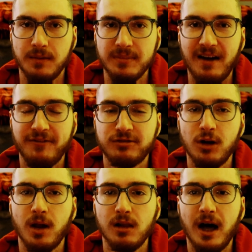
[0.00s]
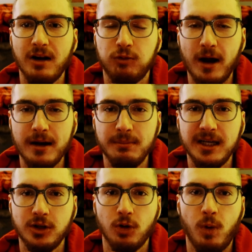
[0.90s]
I've thrown a lot of red
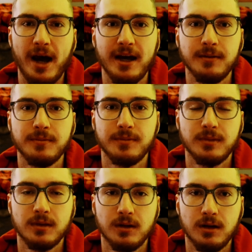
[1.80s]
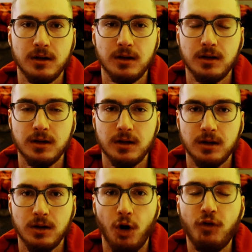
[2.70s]
meat your way.
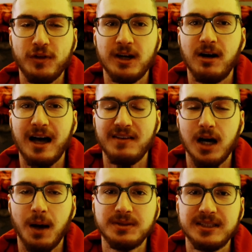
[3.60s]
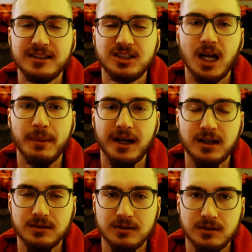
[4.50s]
Hopefully you don't have an upset stomach
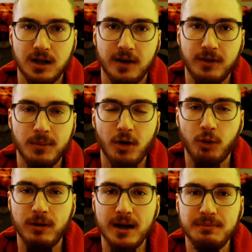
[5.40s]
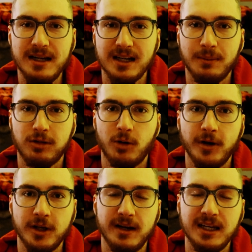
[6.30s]
from all the red meat that I'm throwing
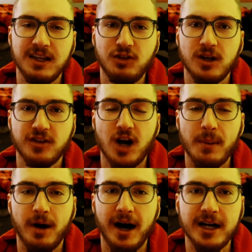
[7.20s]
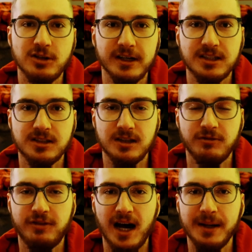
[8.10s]
you. I didn't give you enough carbohydrates and
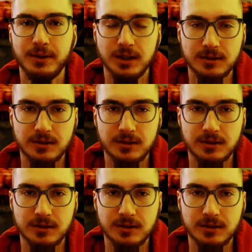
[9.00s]
fiber.